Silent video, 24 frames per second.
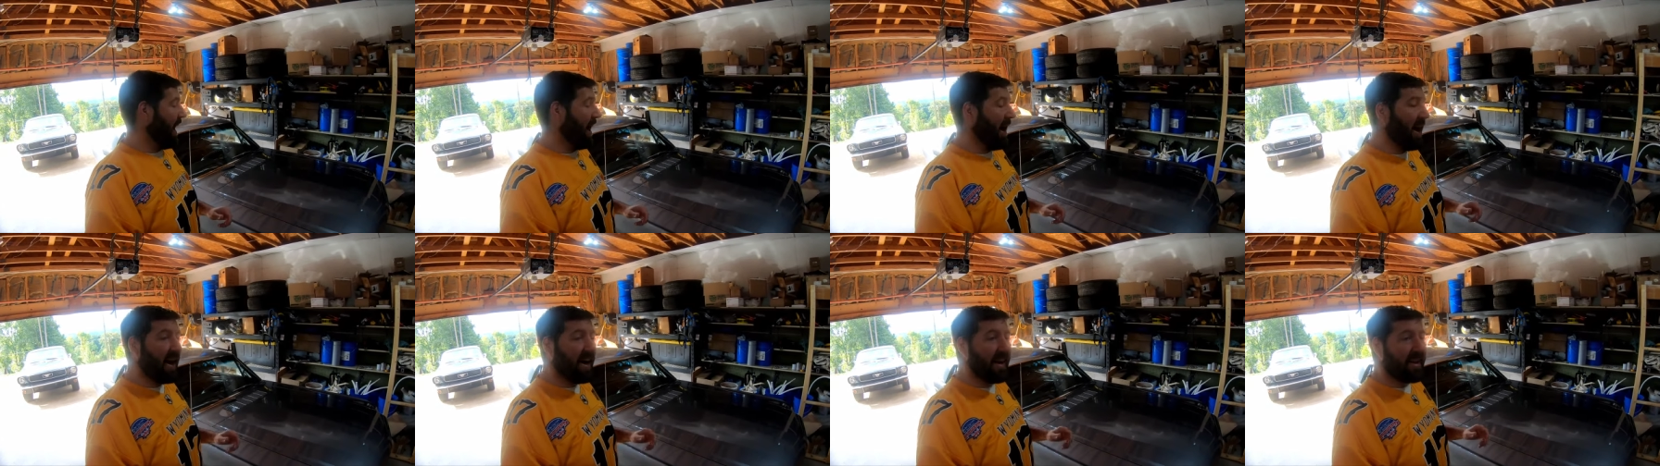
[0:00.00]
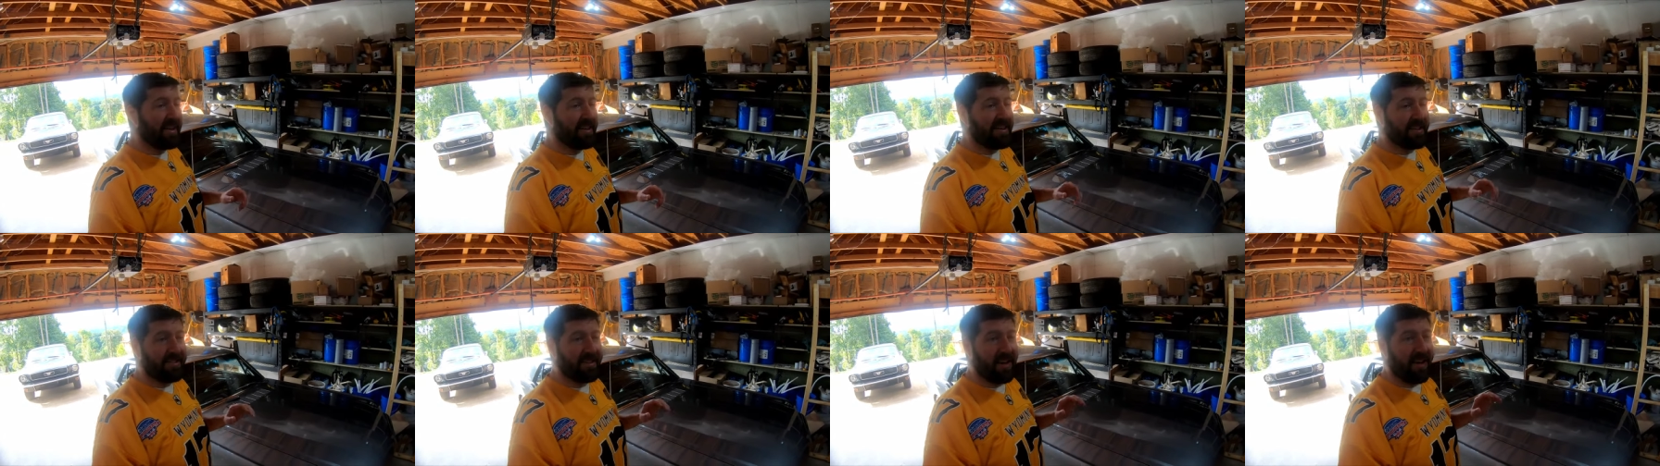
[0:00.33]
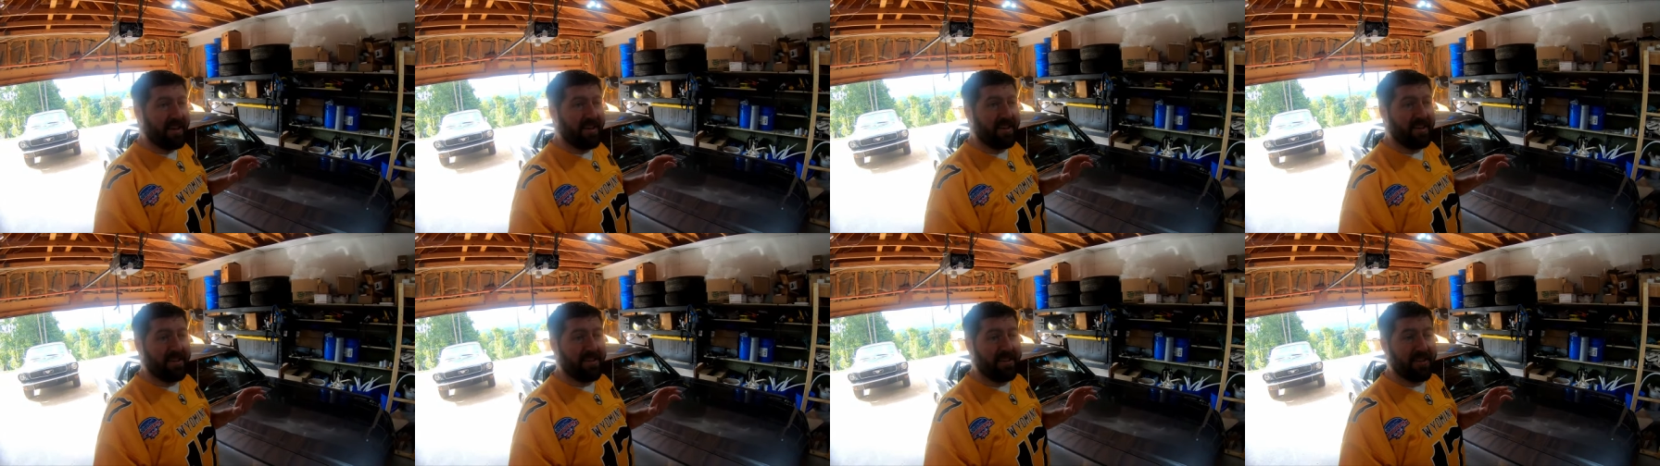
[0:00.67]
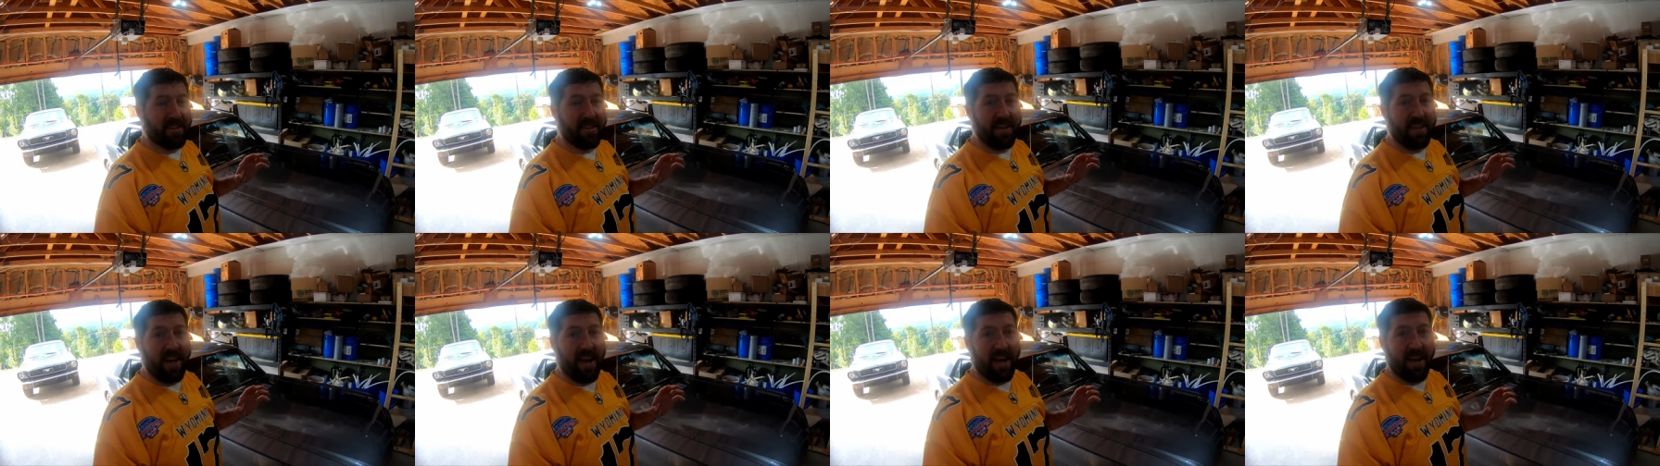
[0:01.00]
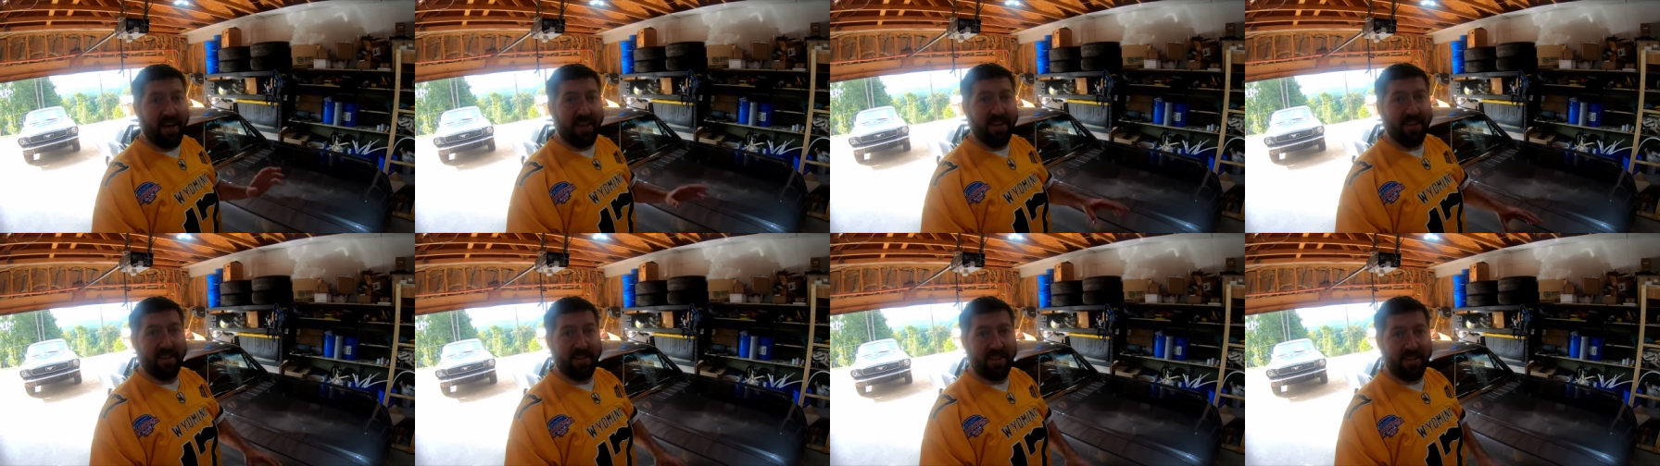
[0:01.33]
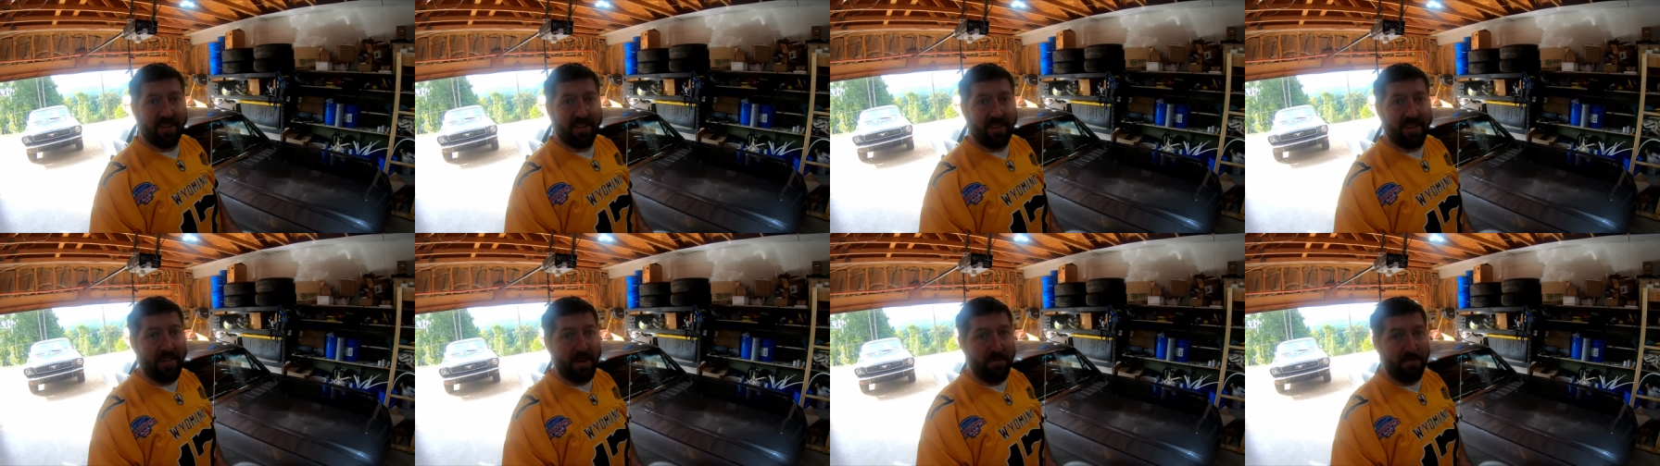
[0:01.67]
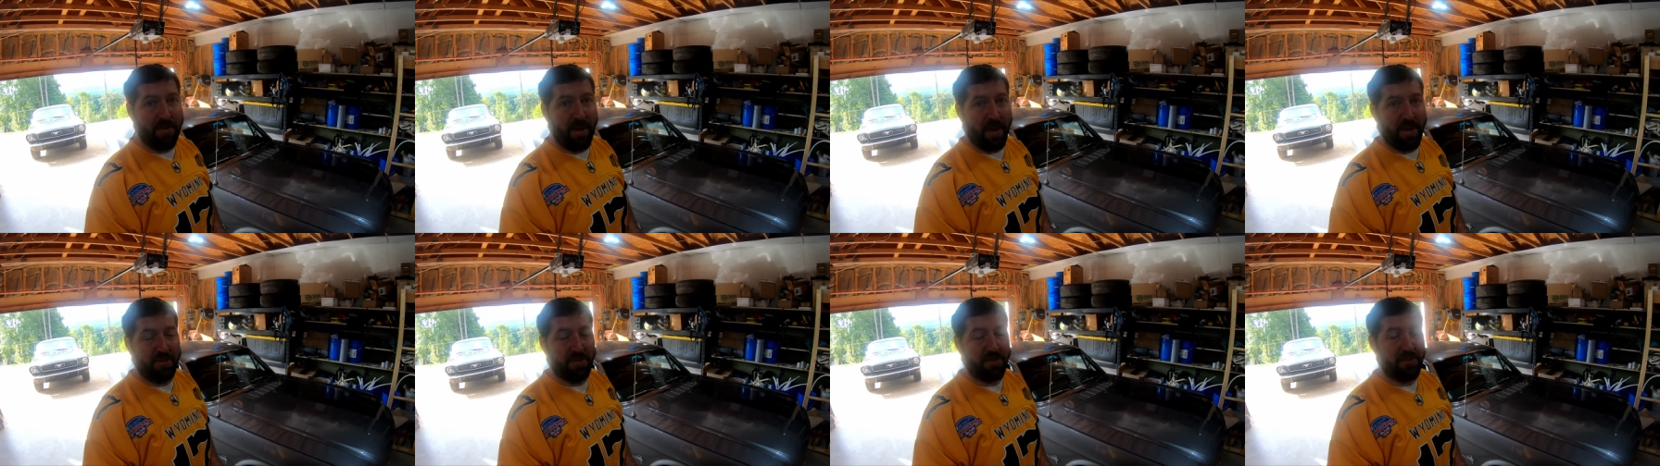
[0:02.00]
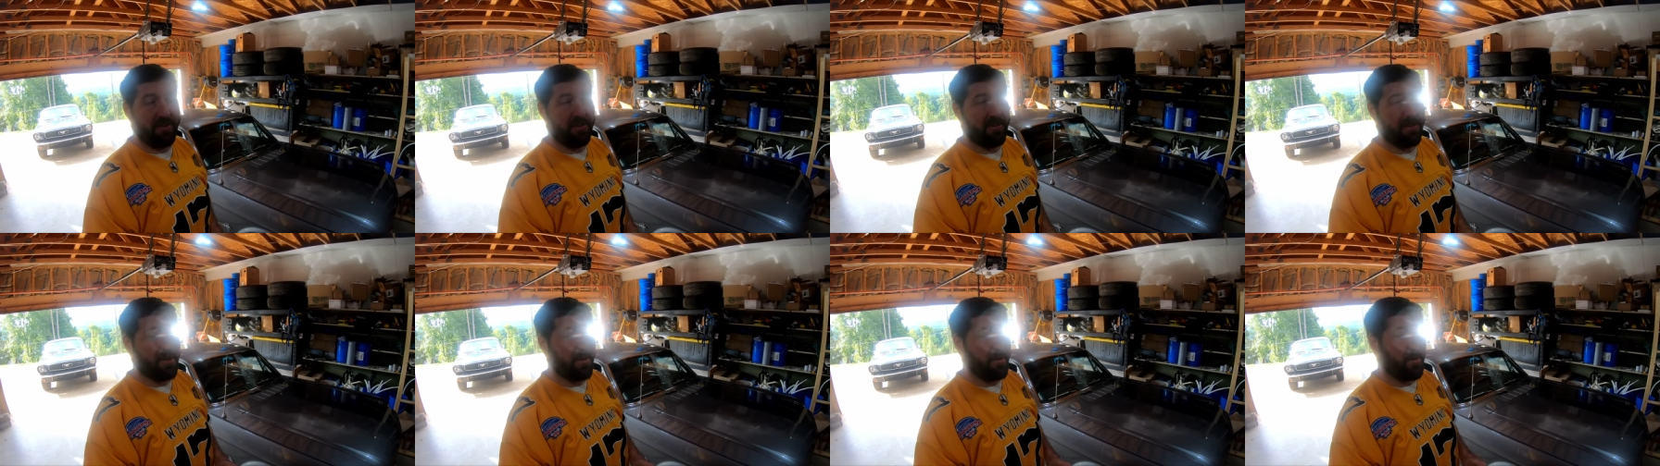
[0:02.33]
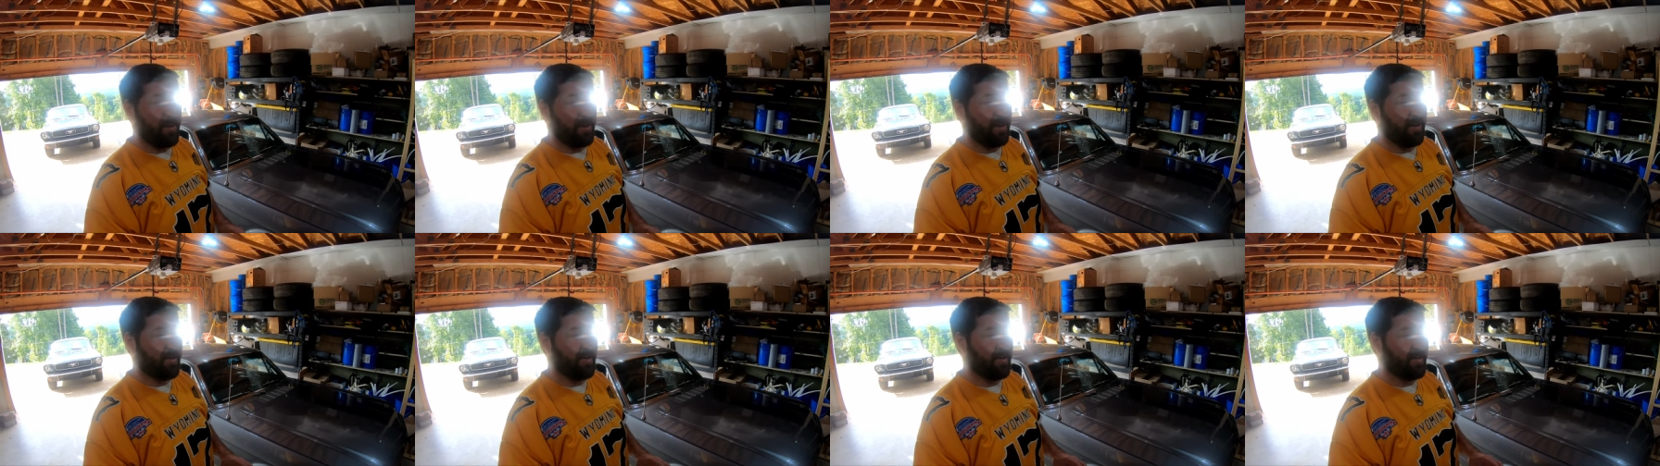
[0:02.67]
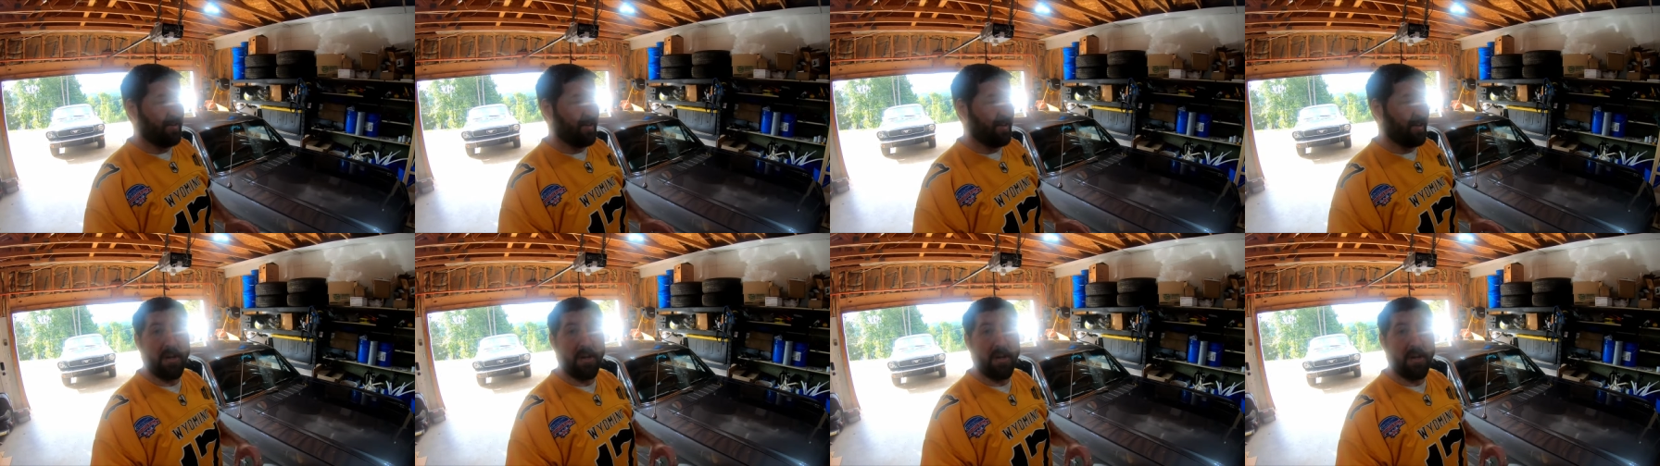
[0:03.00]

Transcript: I decided to not keep that steering wheel.